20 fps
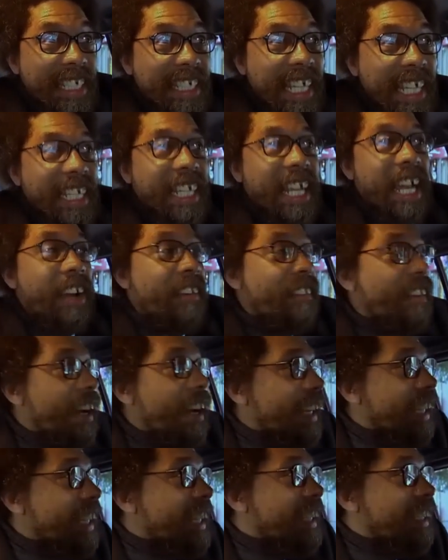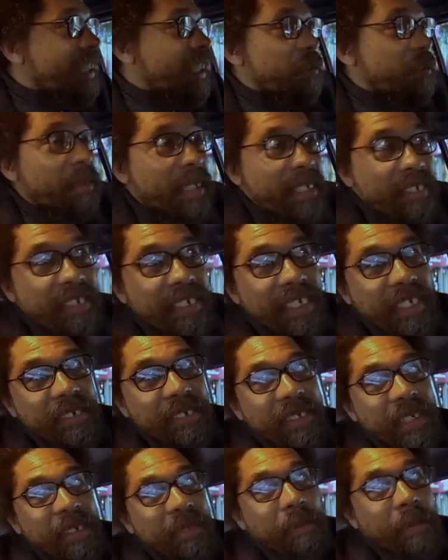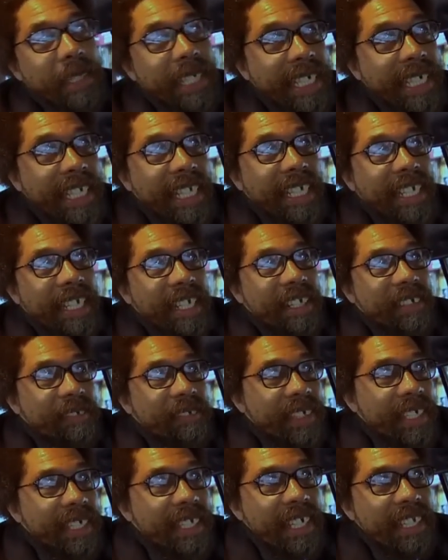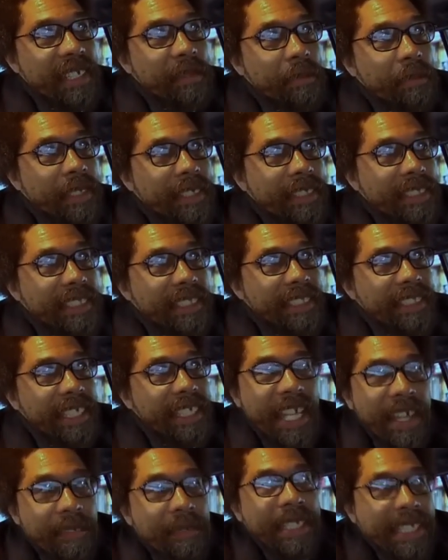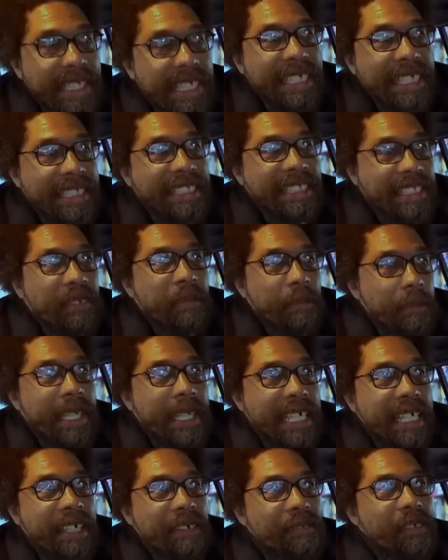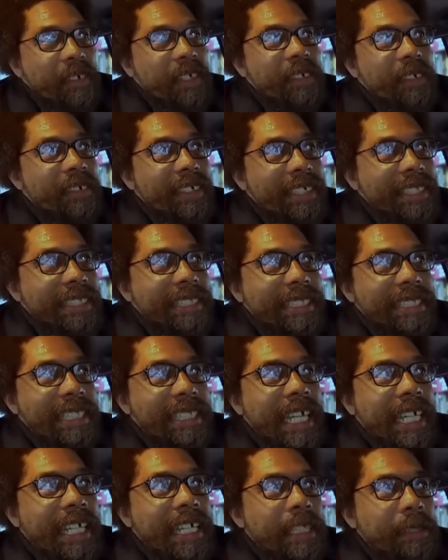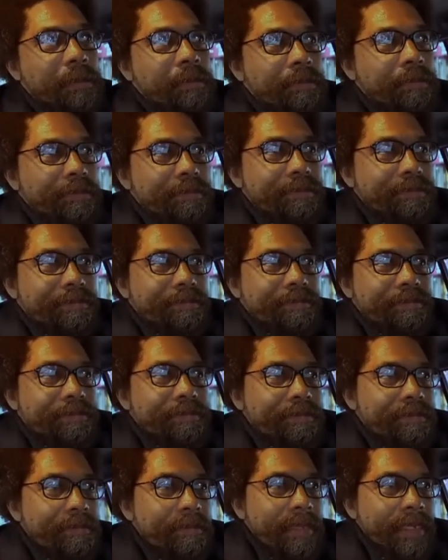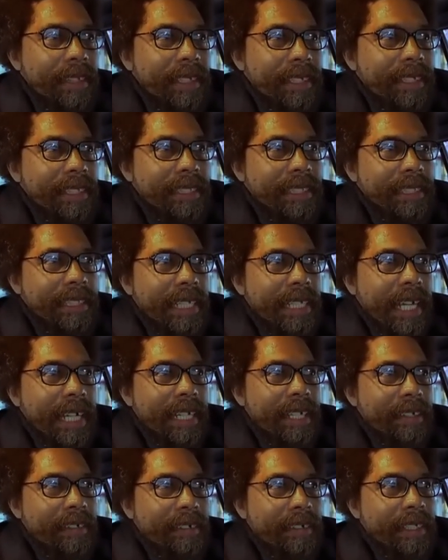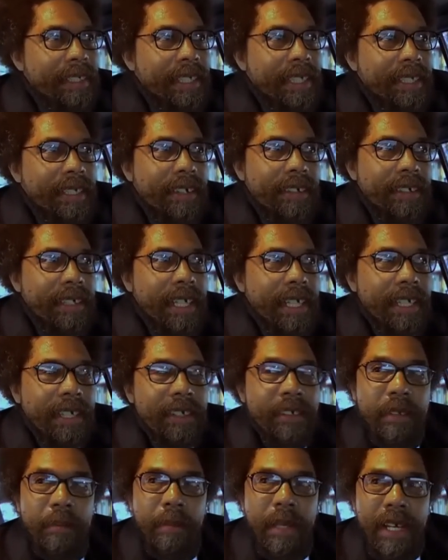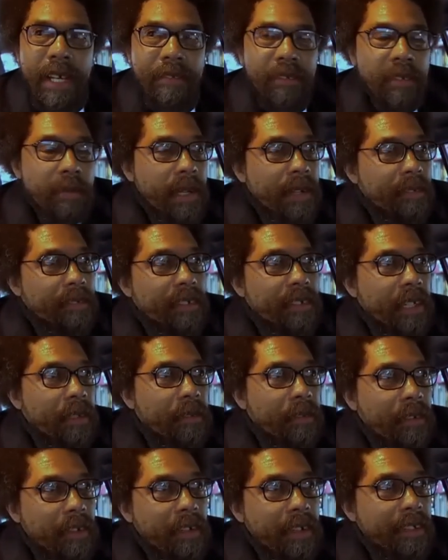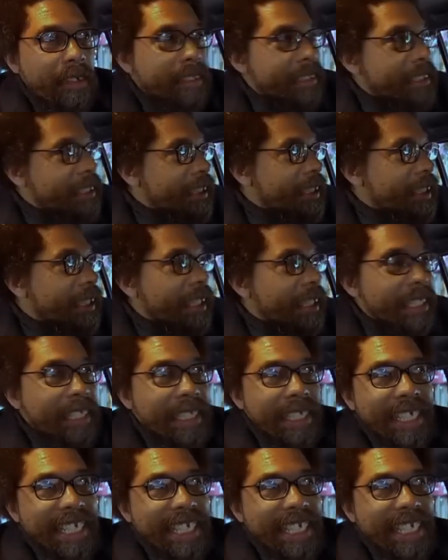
That kairotic dimension of being in love with another person. Everything is so meaningful, you want to sustain it. You just can't do it, you know? You got to go to the bathroom, have a drink of water, shit.